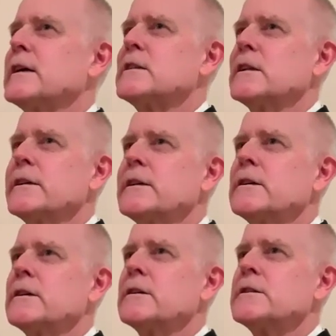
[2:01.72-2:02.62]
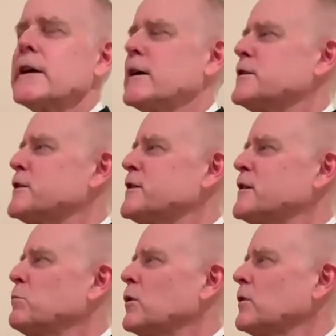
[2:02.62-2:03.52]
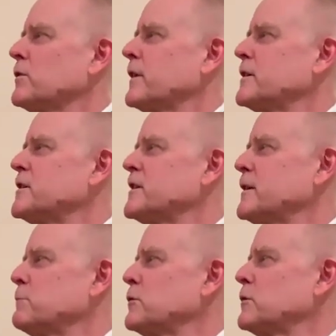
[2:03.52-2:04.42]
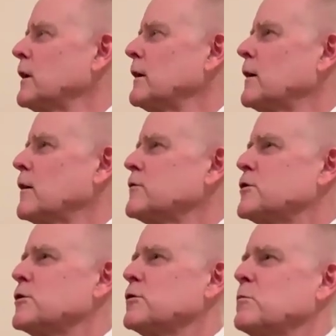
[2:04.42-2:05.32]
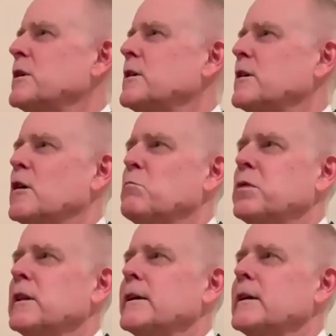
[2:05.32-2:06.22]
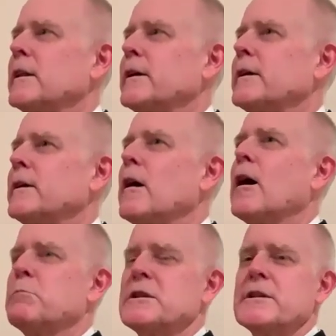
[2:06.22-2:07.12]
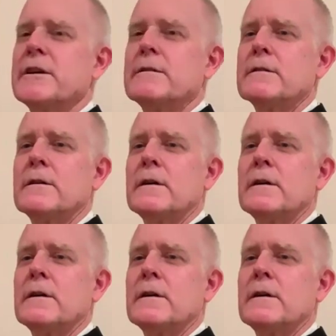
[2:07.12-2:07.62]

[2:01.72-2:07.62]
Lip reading: as leaders, as symbols, they seem to be completely opposite.